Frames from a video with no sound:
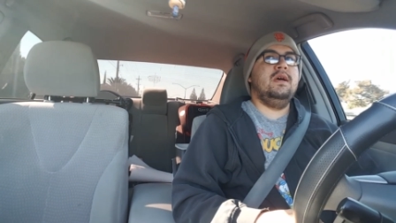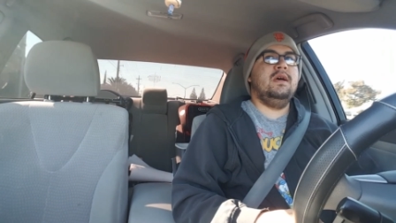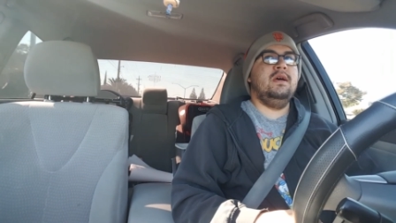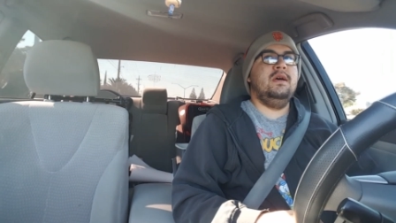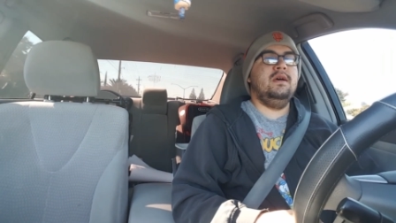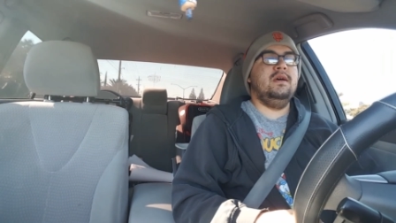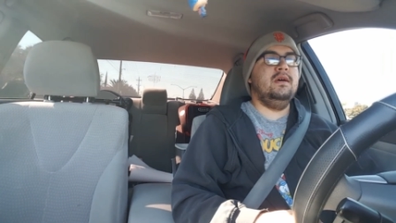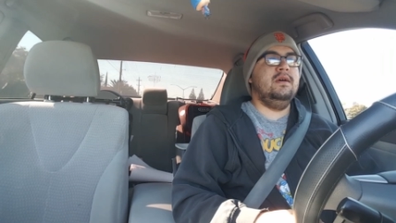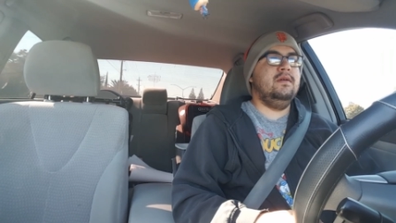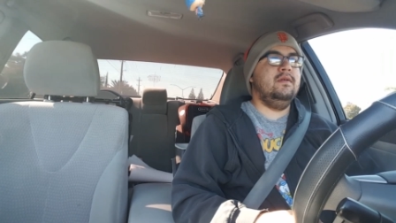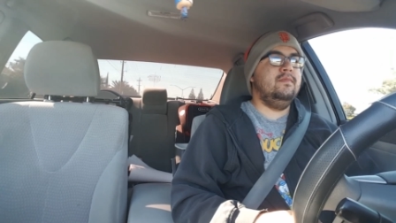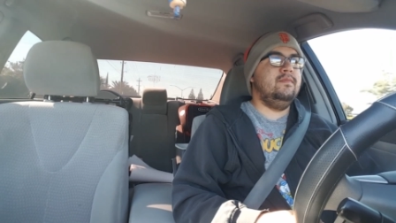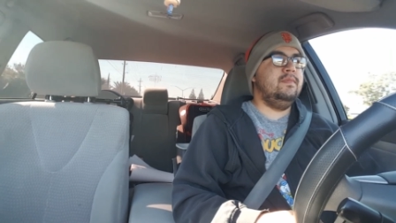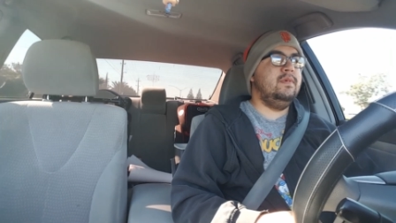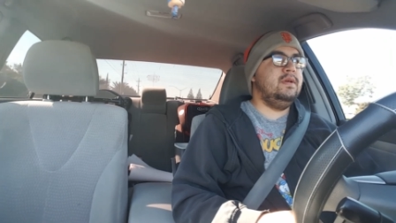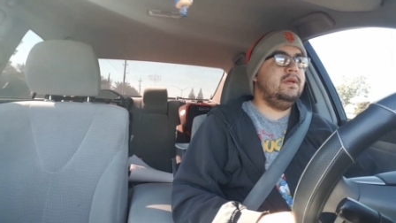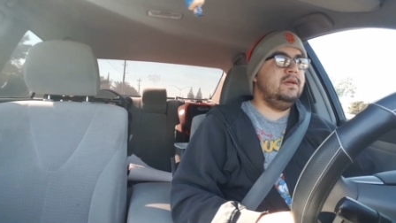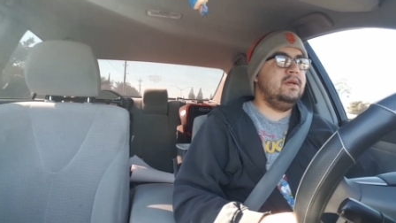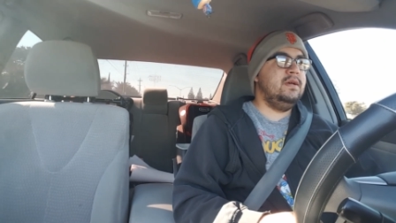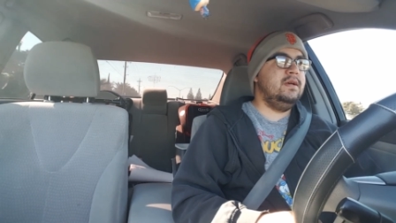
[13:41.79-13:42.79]

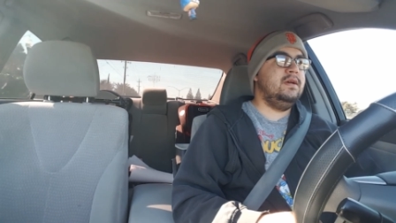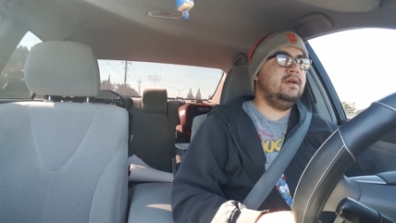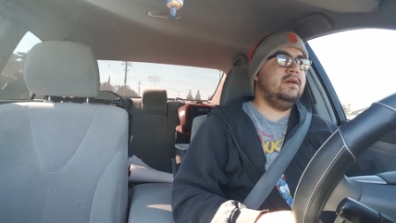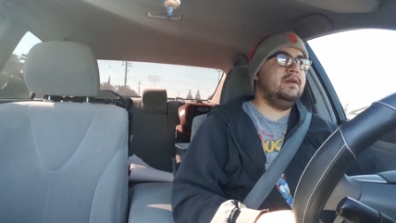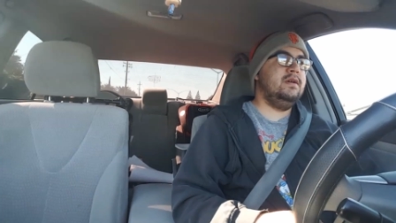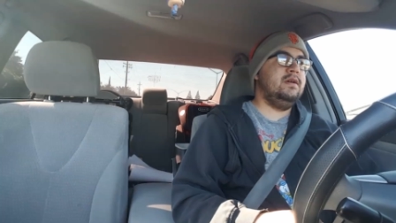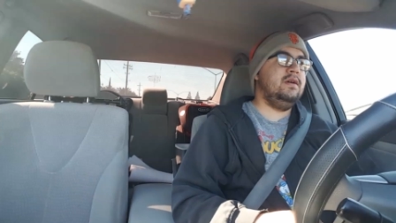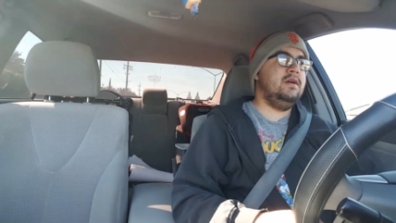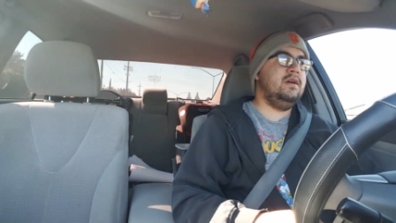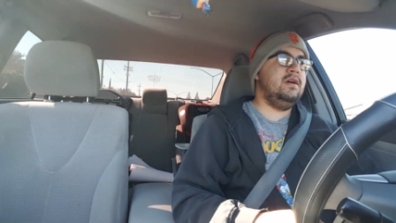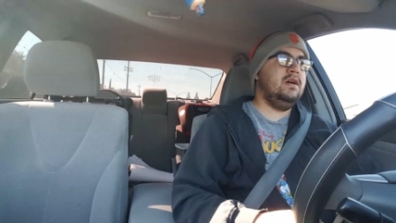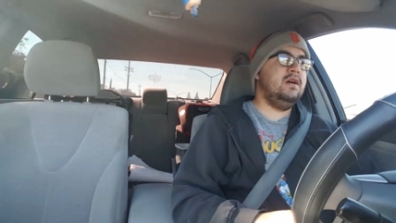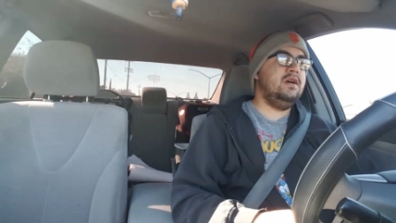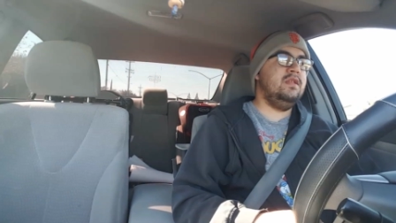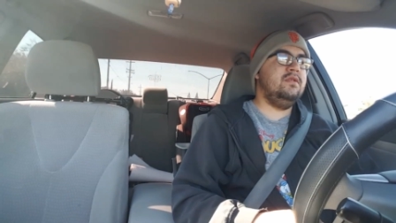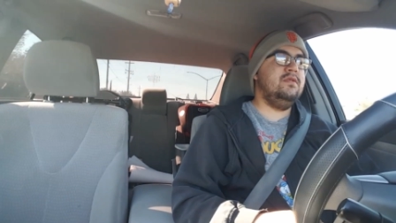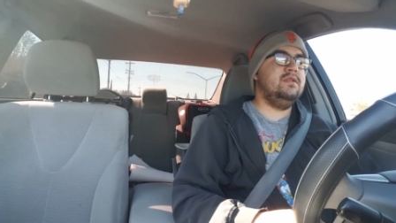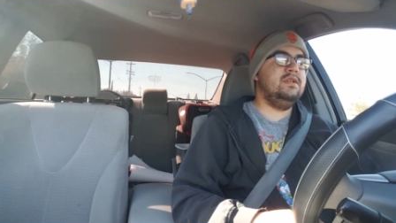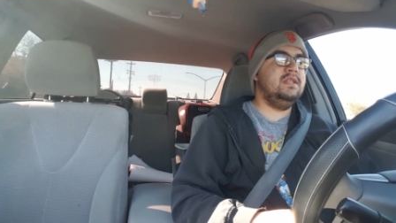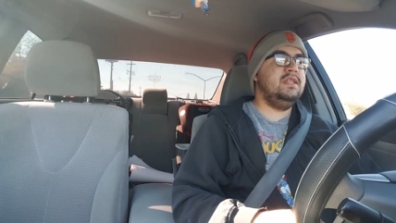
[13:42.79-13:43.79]
Um,
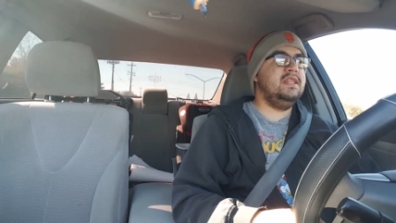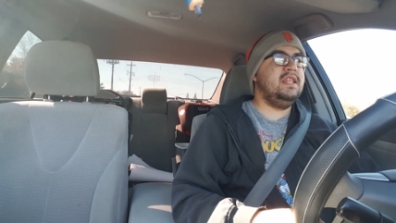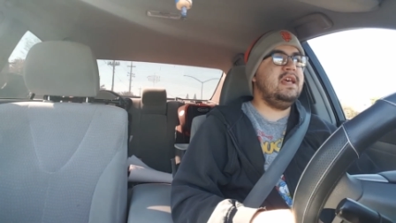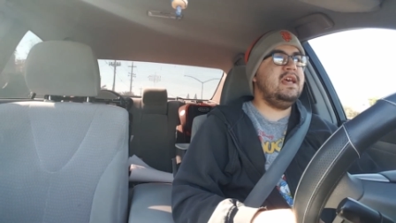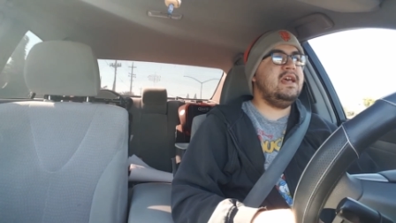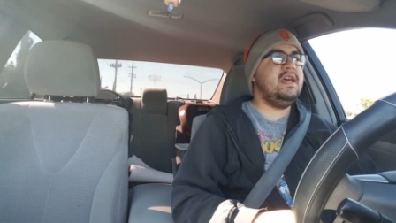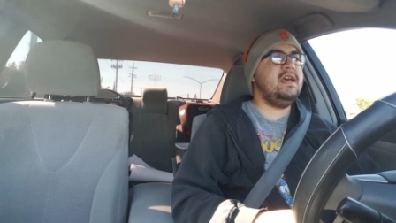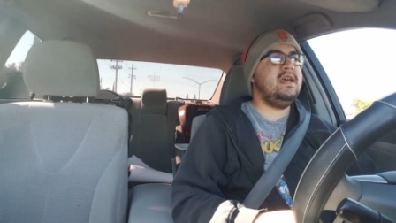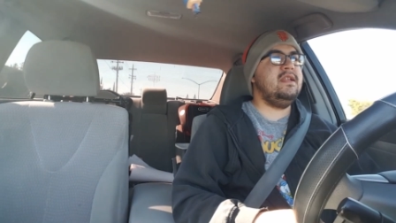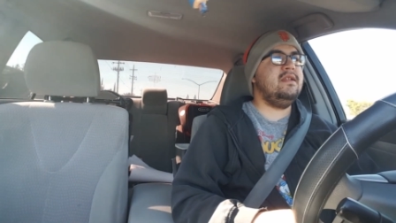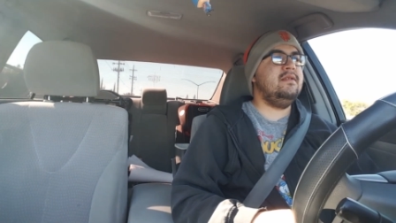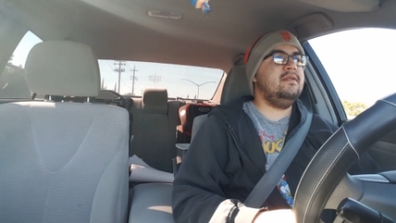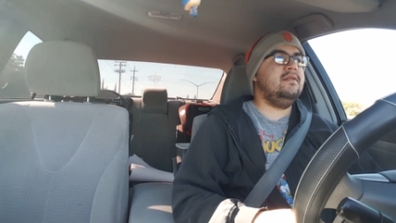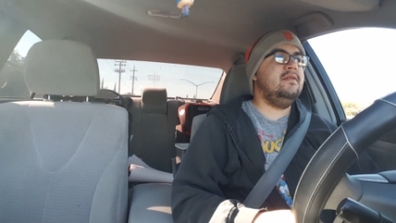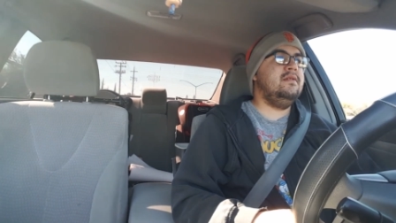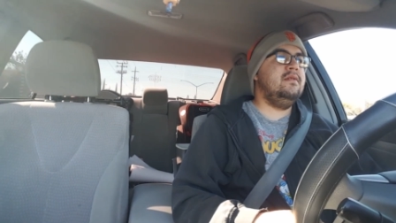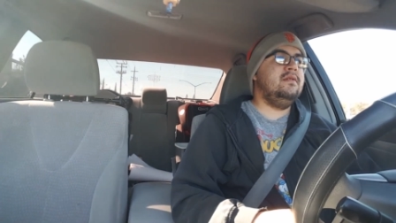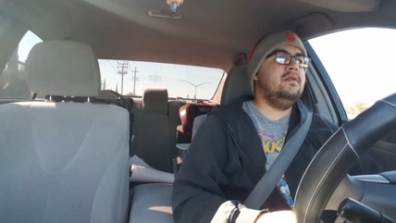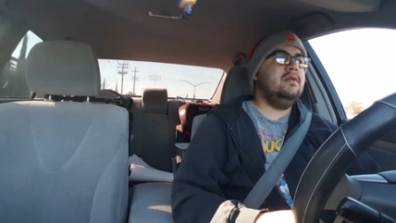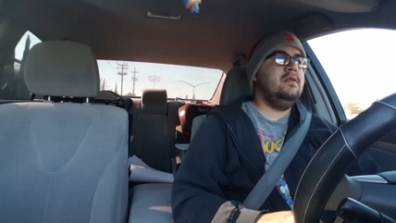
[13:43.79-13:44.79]
other than that,
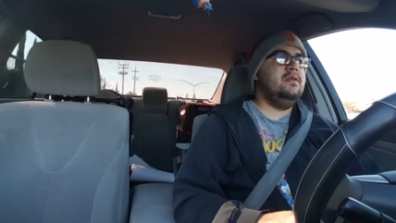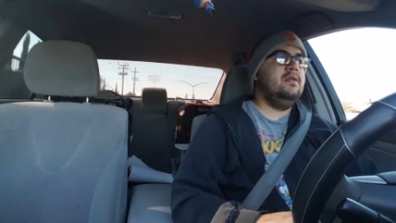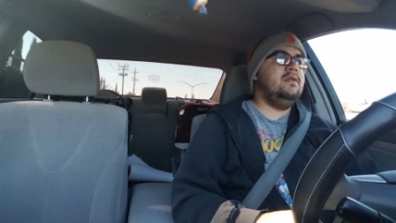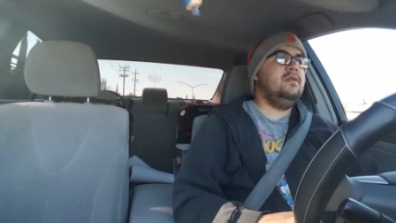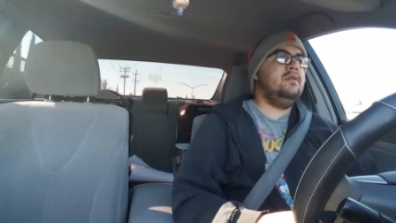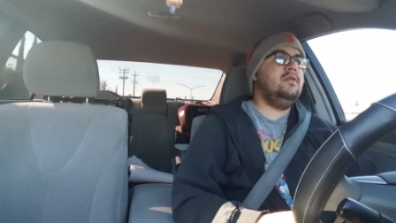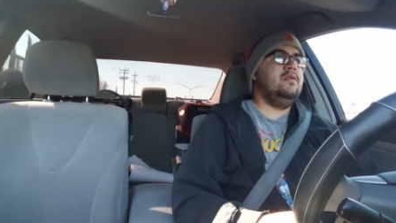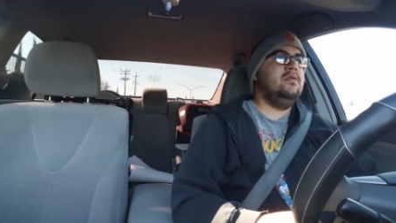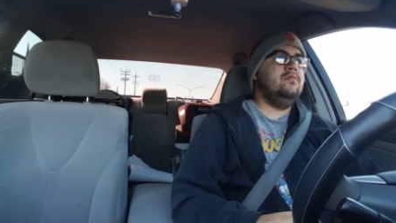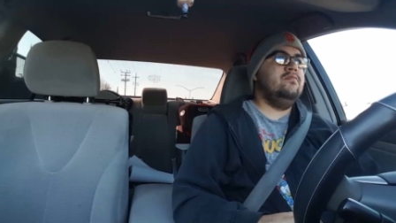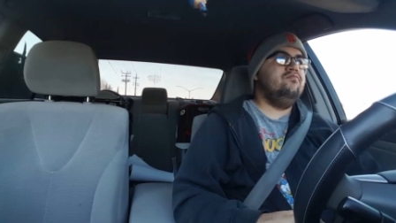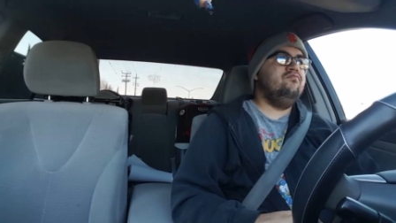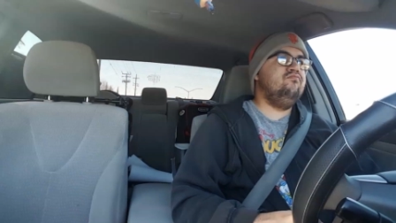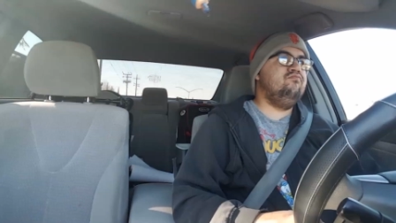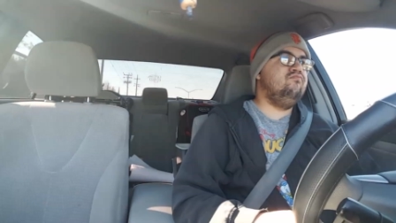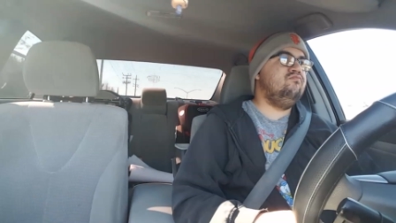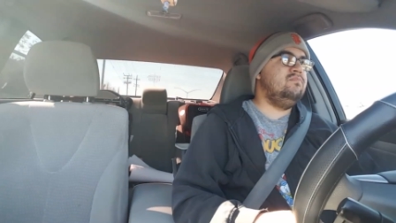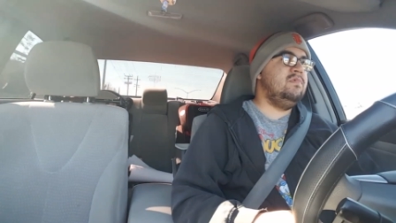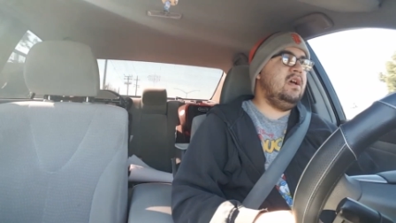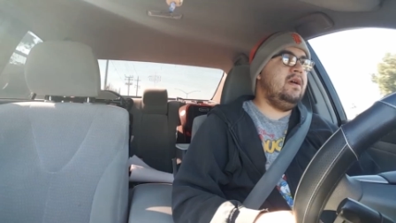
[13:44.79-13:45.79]

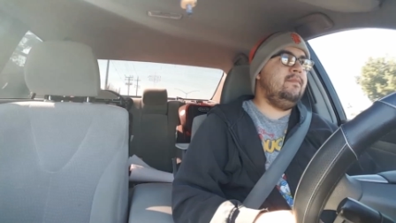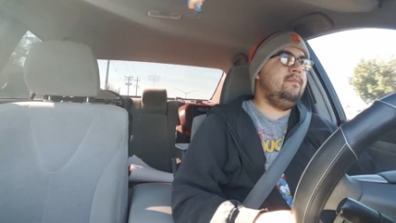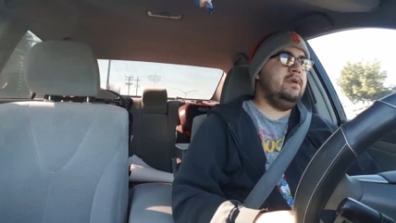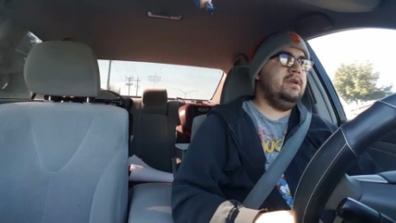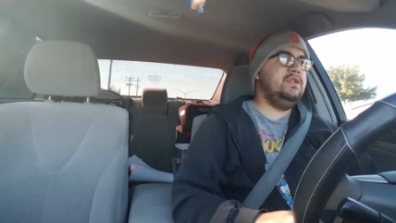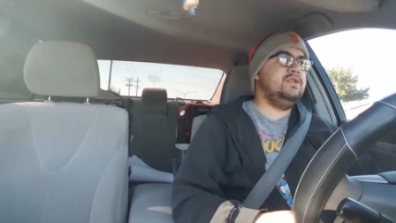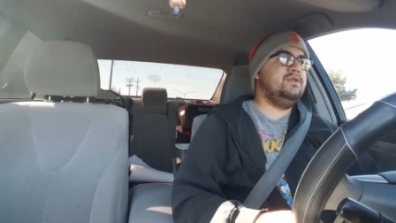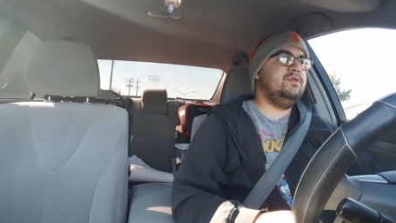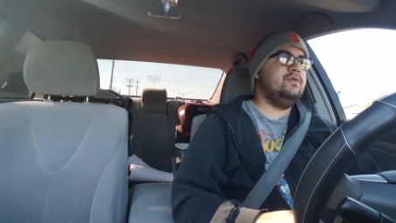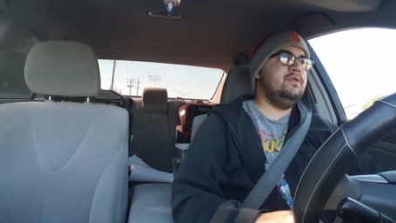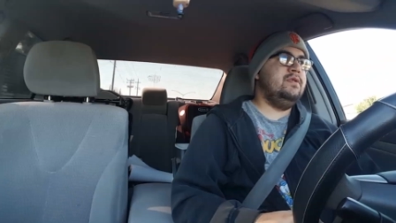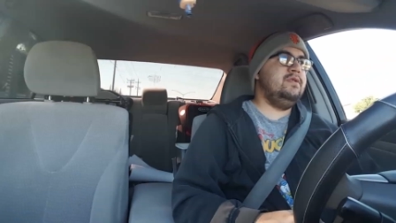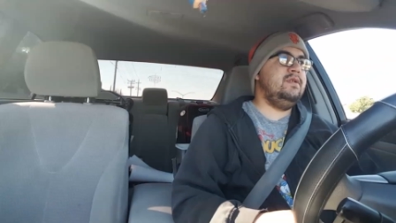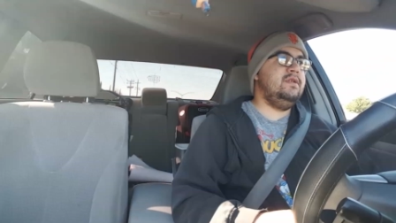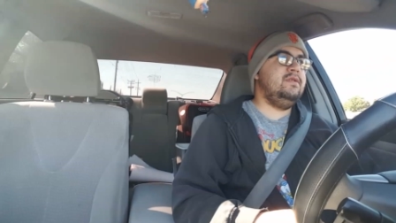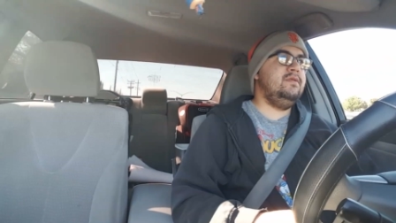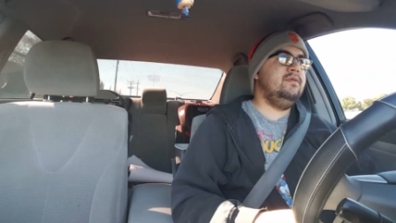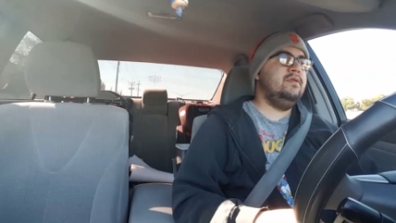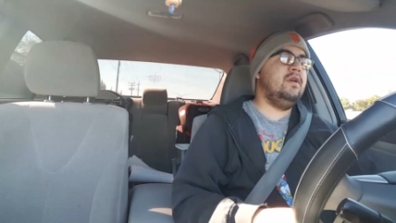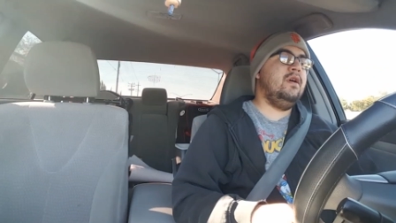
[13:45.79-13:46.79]
not much going
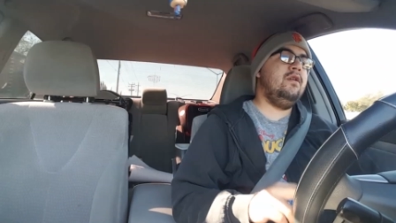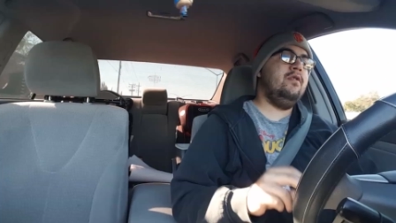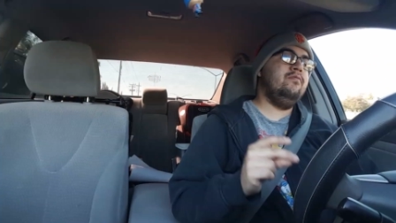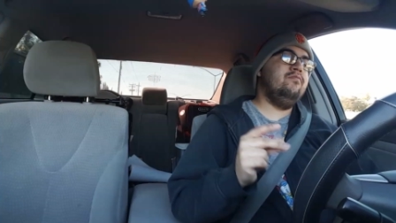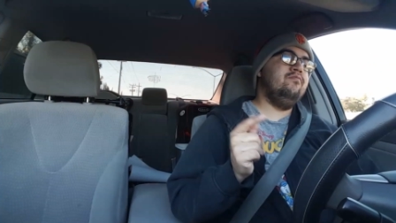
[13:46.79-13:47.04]
on.